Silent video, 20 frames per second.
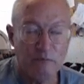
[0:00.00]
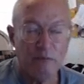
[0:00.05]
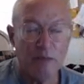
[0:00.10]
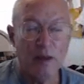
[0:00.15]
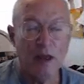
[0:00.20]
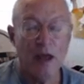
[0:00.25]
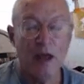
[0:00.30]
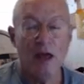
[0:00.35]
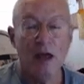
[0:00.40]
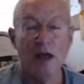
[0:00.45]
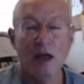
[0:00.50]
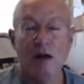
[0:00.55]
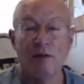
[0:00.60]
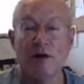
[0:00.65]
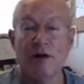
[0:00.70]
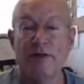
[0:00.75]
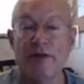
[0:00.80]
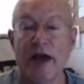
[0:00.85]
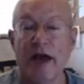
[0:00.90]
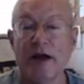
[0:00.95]
I
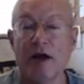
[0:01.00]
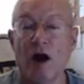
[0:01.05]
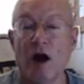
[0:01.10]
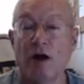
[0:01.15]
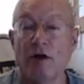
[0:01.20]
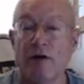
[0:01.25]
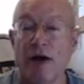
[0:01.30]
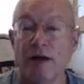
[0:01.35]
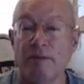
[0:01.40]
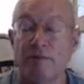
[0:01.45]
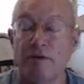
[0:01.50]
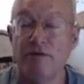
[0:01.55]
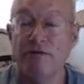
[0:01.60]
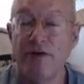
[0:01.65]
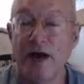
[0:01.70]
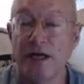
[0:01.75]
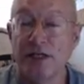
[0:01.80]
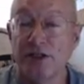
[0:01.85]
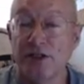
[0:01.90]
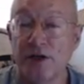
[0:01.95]
want to thank our great
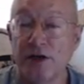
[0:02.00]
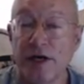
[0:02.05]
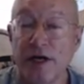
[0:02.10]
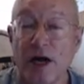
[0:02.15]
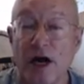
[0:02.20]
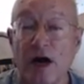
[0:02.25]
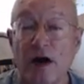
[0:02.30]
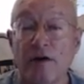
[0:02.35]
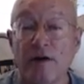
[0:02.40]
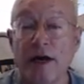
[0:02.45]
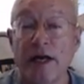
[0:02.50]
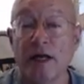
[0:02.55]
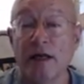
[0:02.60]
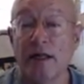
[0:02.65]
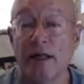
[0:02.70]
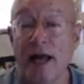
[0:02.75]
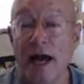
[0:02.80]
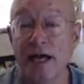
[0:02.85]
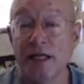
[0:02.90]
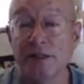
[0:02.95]
professor and our great
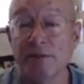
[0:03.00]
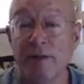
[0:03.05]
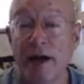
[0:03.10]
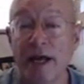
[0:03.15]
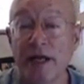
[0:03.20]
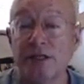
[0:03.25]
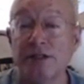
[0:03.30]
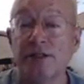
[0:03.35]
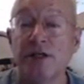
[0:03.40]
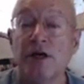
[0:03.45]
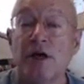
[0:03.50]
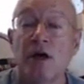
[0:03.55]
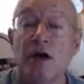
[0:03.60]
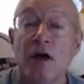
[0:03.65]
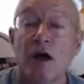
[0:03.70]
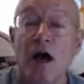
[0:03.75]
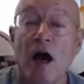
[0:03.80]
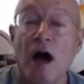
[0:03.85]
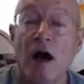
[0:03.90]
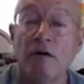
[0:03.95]
classmates
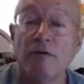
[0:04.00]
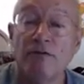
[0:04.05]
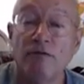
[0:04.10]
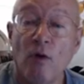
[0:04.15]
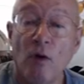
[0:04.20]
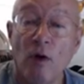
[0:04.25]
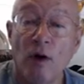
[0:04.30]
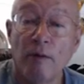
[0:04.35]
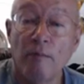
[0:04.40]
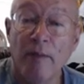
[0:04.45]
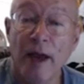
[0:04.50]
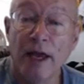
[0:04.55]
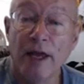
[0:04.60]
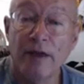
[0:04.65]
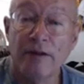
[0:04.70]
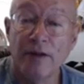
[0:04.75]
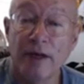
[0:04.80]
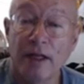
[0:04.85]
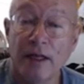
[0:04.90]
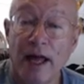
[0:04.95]
for
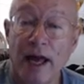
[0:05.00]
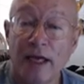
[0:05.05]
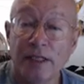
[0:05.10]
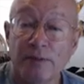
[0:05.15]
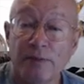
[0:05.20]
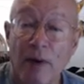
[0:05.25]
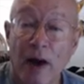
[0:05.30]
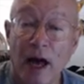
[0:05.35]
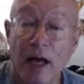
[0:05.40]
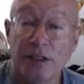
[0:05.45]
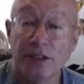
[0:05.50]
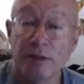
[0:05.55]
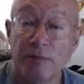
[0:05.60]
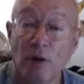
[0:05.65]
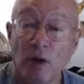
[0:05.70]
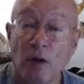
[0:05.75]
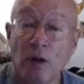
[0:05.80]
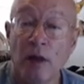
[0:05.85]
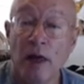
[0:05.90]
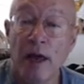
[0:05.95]
making the class
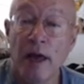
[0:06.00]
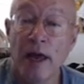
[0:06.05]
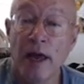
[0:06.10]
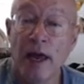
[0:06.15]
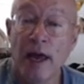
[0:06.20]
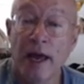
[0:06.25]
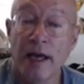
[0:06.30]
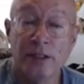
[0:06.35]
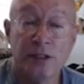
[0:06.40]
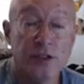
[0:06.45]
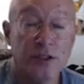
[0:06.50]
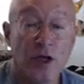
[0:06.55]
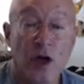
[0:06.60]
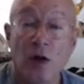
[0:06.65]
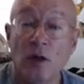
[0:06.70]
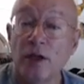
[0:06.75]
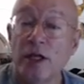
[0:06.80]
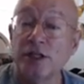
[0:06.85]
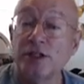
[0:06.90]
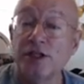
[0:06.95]
possible. And
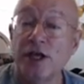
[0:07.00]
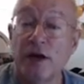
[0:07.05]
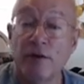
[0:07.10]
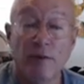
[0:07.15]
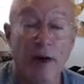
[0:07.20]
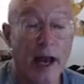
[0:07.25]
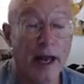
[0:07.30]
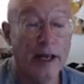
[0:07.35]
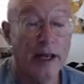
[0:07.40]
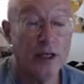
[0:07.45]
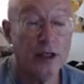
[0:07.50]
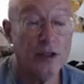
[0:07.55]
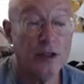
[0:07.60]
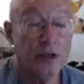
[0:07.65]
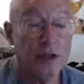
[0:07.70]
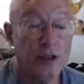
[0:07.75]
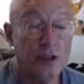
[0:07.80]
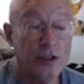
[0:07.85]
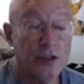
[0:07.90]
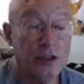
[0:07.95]
so let's get right
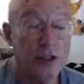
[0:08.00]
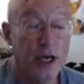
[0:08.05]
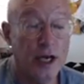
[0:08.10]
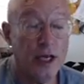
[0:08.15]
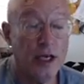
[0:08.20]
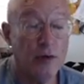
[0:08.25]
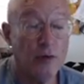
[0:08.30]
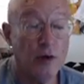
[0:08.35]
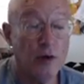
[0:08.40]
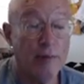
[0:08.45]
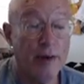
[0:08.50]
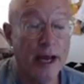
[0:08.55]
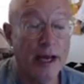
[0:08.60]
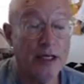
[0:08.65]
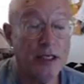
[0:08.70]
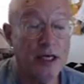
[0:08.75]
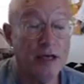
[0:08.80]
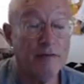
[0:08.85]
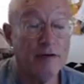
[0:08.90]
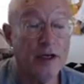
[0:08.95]
into the study group
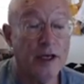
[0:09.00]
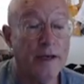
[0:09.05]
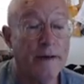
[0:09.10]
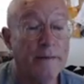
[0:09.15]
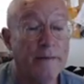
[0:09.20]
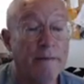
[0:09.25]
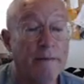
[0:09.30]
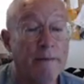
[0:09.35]
activity.